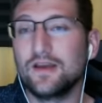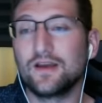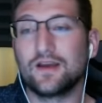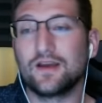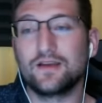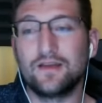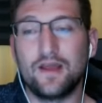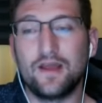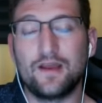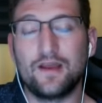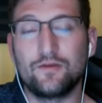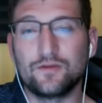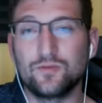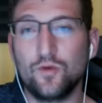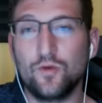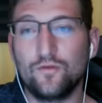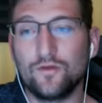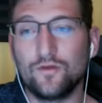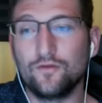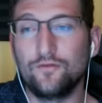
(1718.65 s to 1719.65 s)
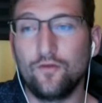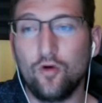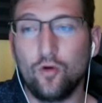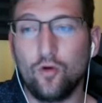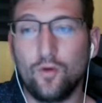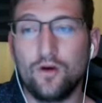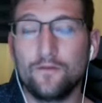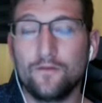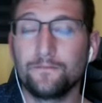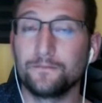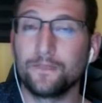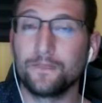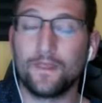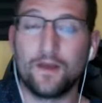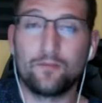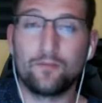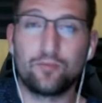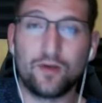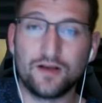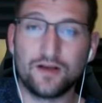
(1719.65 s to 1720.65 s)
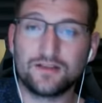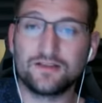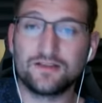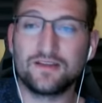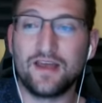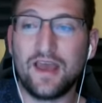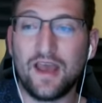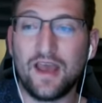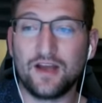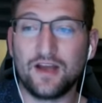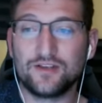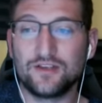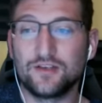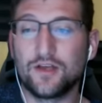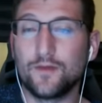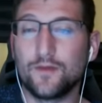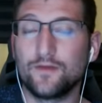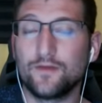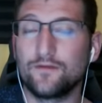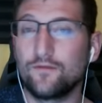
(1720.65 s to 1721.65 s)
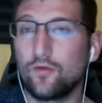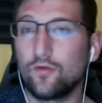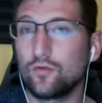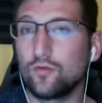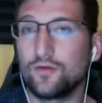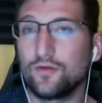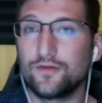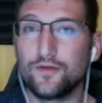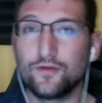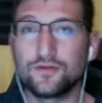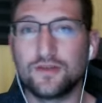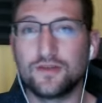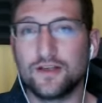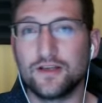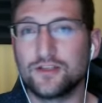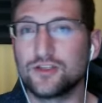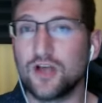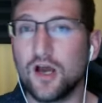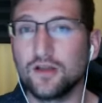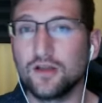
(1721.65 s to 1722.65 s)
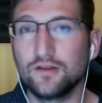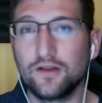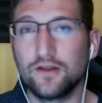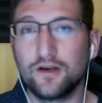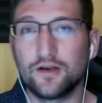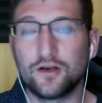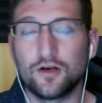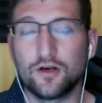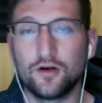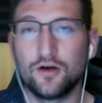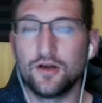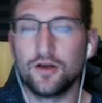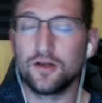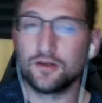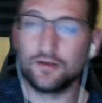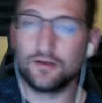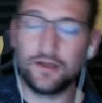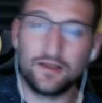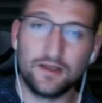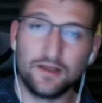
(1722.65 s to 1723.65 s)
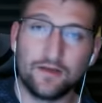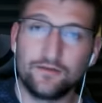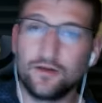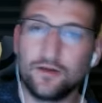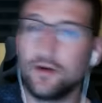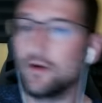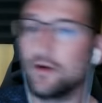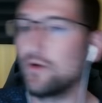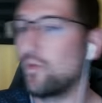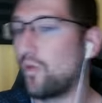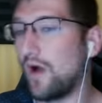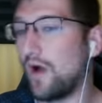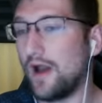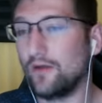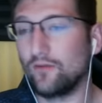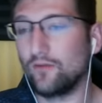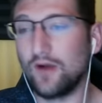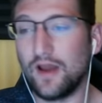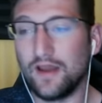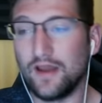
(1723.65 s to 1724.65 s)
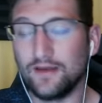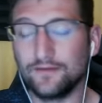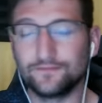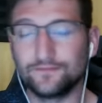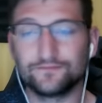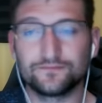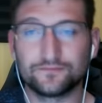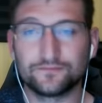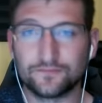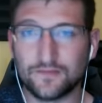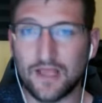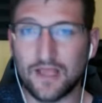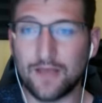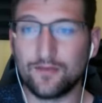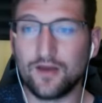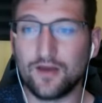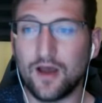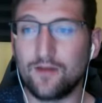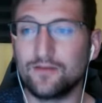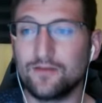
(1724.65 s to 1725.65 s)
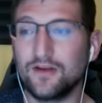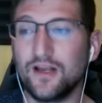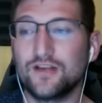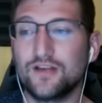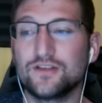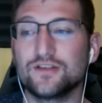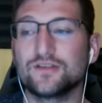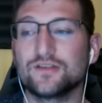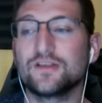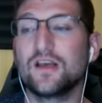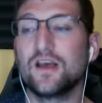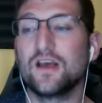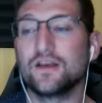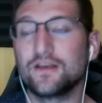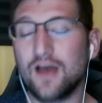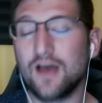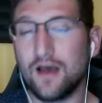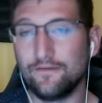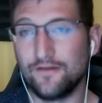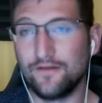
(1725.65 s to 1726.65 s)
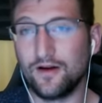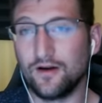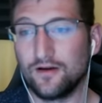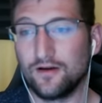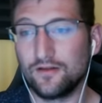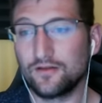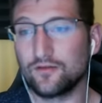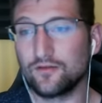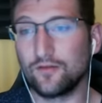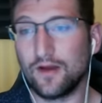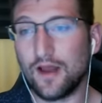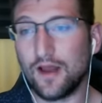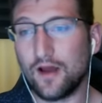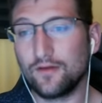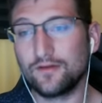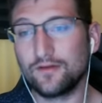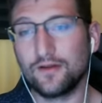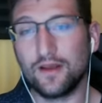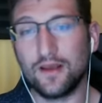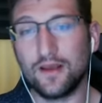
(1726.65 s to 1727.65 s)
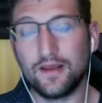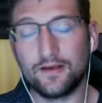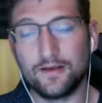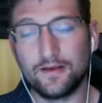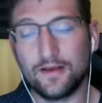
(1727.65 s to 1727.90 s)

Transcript: Cannetti was moving forward, uh, pressing the action, coming forward with those like John Lineker, lead left hook, wide right type of combinations, got Vera to the ground, and...